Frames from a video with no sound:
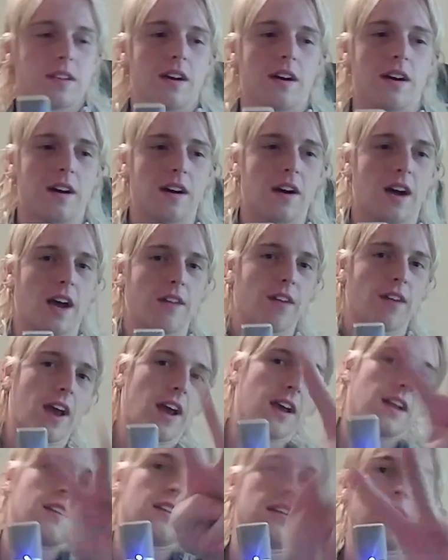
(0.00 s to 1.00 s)
I've
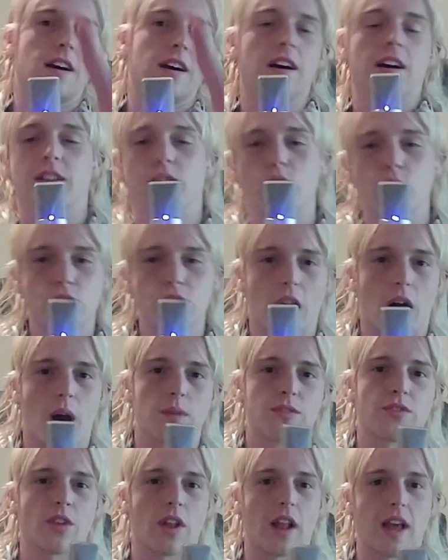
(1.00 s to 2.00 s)
had 2
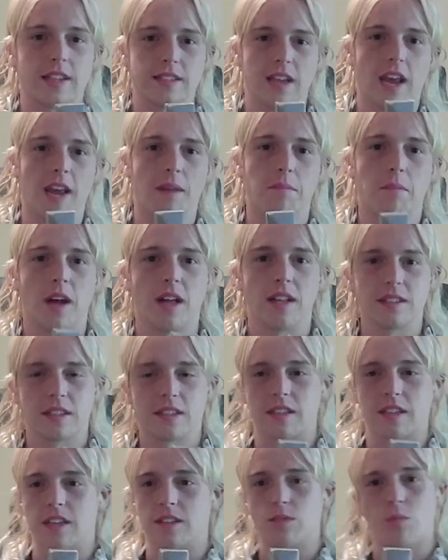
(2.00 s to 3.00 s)
jobs for the last 8
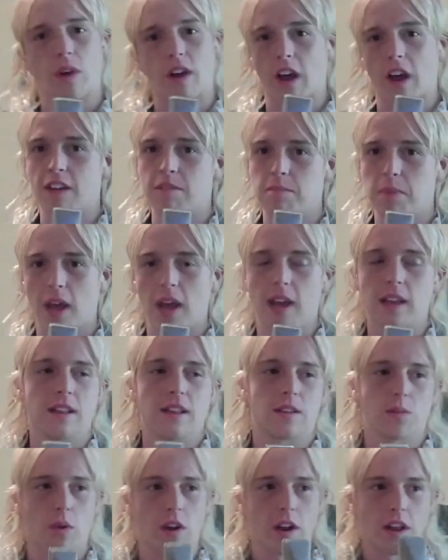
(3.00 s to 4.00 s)
months. That's where I've been.
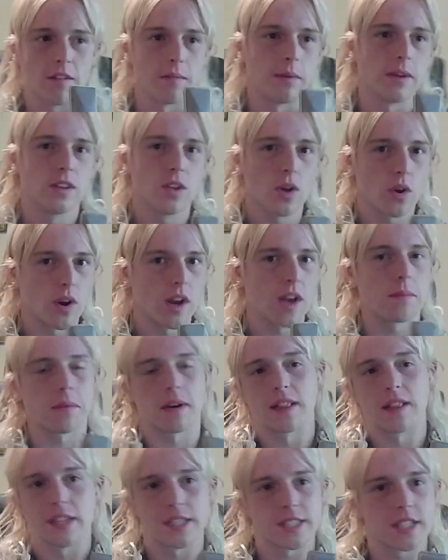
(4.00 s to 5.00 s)
That's what I've been doing.
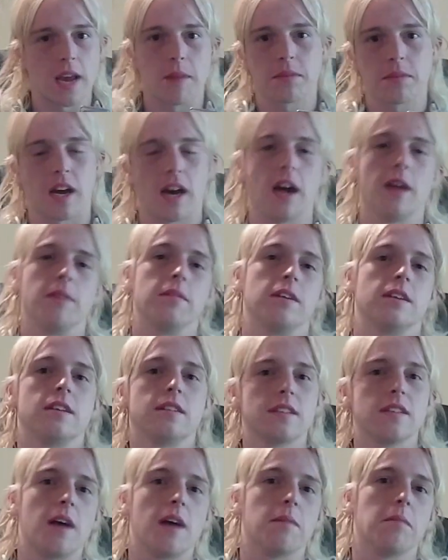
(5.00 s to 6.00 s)
But at the same time, that
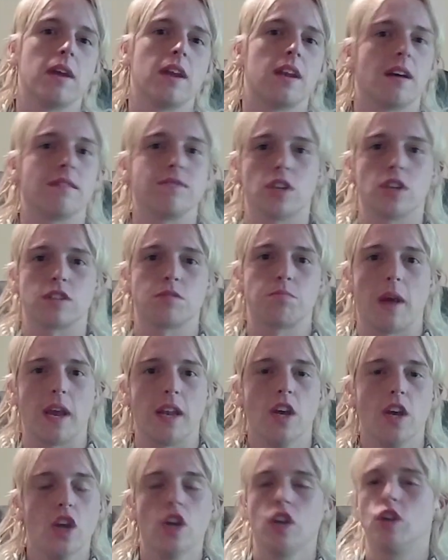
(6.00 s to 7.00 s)
does not mean I've just
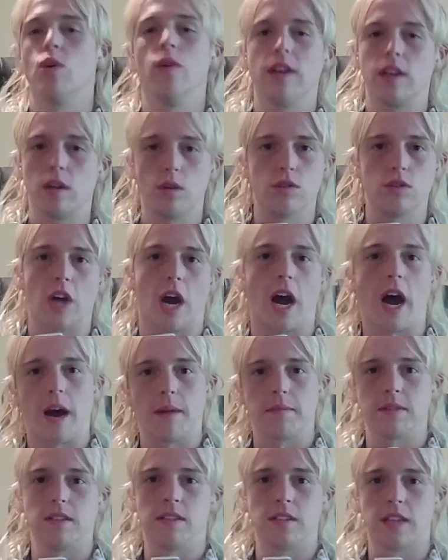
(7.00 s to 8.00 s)
been doing 2
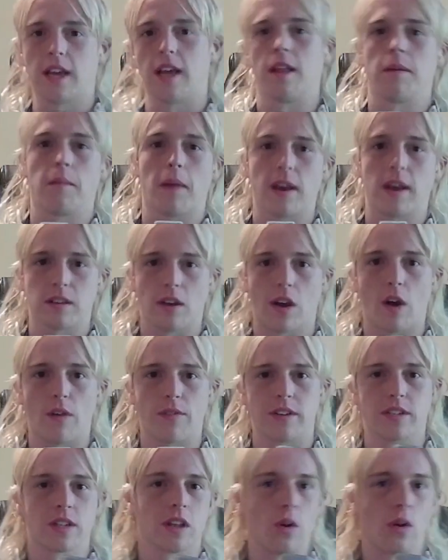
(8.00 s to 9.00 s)
jobs and killing myself
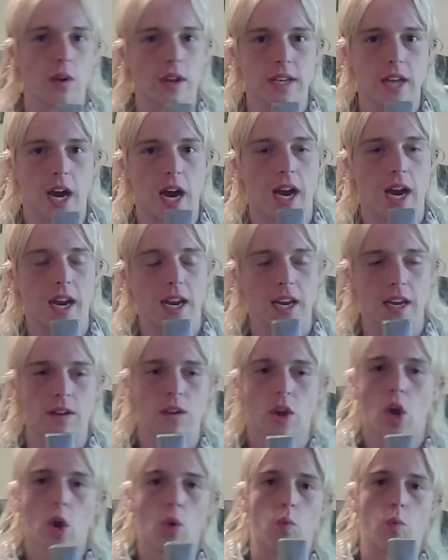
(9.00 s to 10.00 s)
and slowly dying and
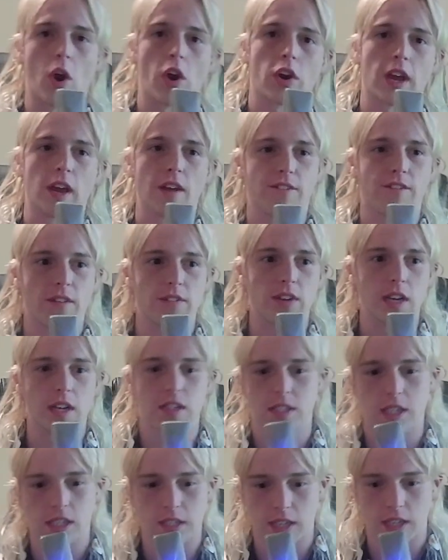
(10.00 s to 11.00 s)
working 50 to
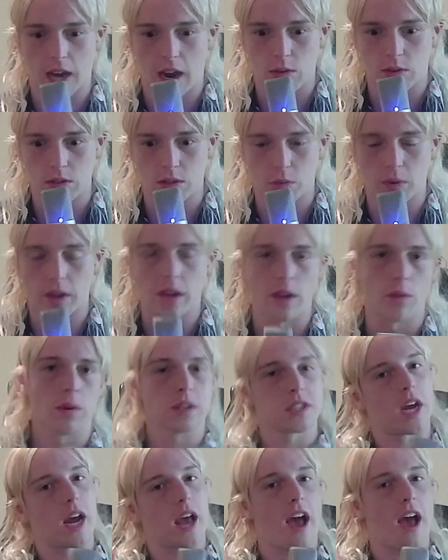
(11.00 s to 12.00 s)
60 hours a week,
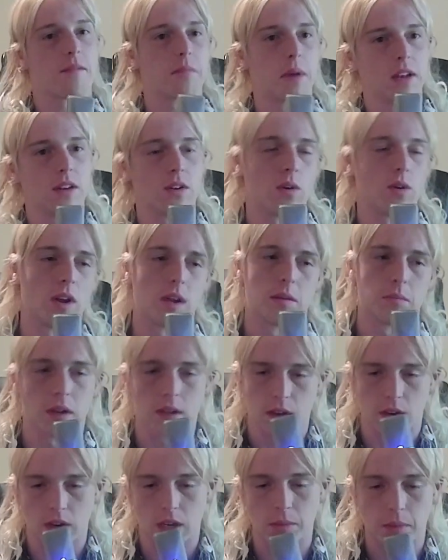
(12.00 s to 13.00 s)
which I have been doing.
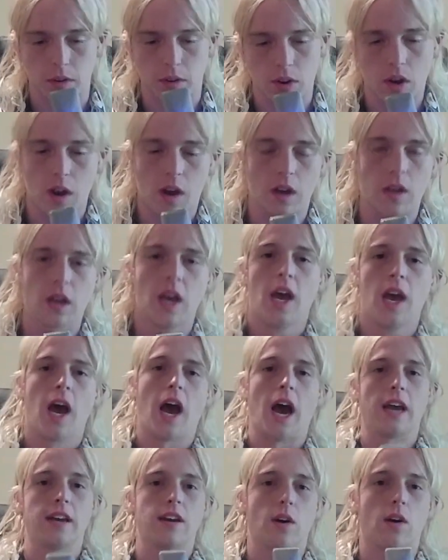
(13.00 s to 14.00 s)
But don't get me wrong,
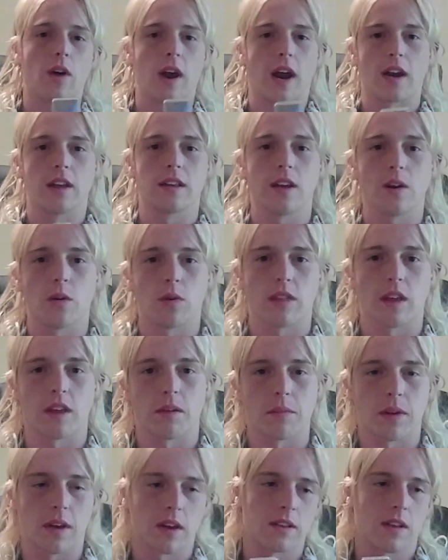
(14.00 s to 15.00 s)
I know how to deal with
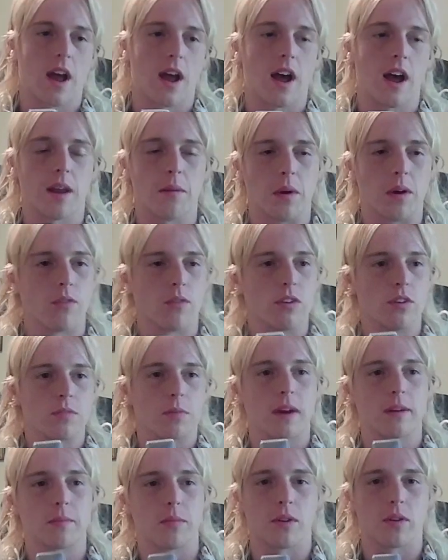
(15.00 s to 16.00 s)
it because I am a
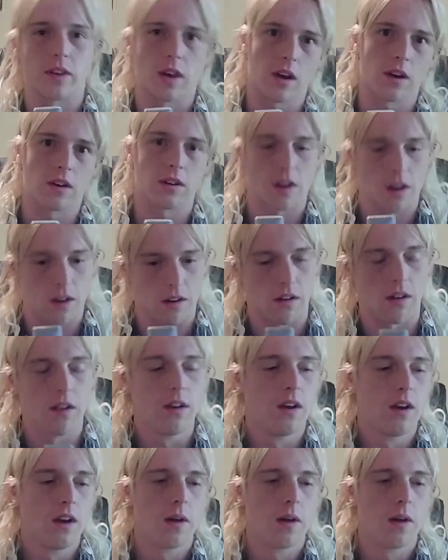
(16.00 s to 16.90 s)
respectable young adult.